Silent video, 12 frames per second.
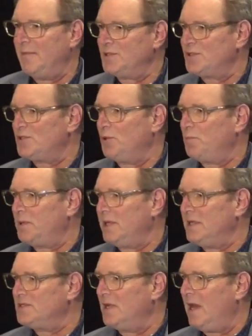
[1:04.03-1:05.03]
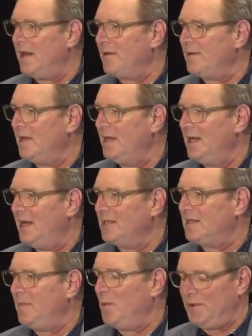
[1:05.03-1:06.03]
I'm just so pleased and honored
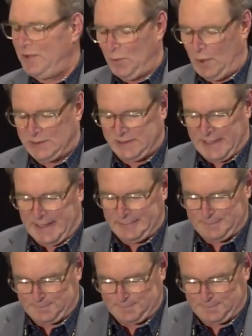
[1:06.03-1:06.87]
to be with you all today.